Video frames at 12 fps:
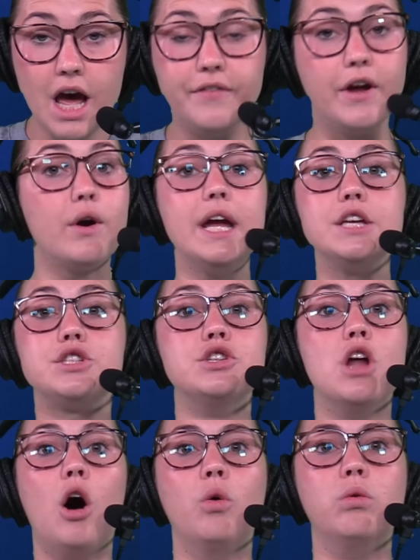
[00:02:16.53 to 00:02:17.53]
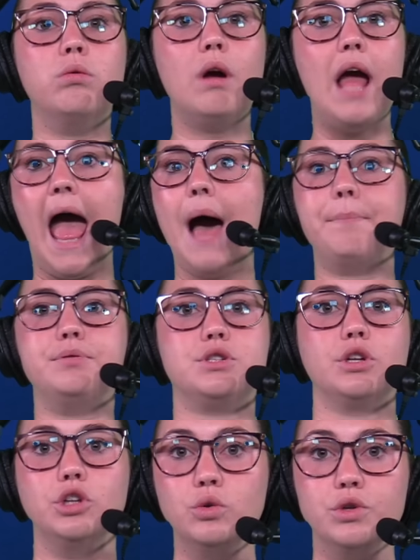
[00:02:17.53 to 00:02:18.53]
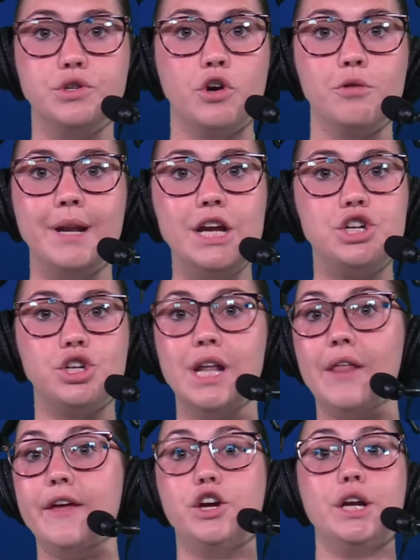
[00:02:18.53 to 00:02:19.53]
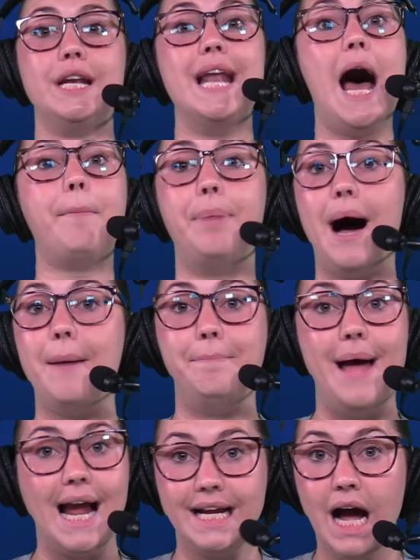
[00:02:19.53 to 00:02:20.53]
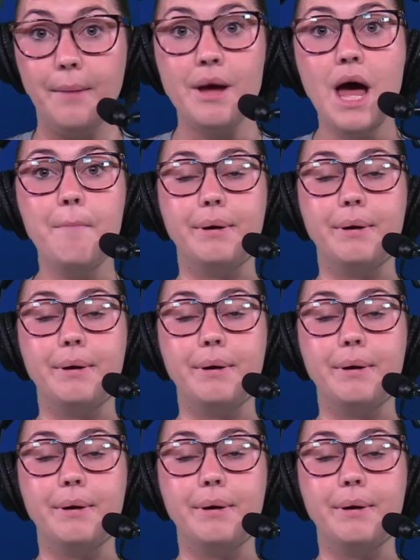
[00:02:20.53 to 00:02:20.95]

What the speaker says: There is no absolute determination that they could not pop back up.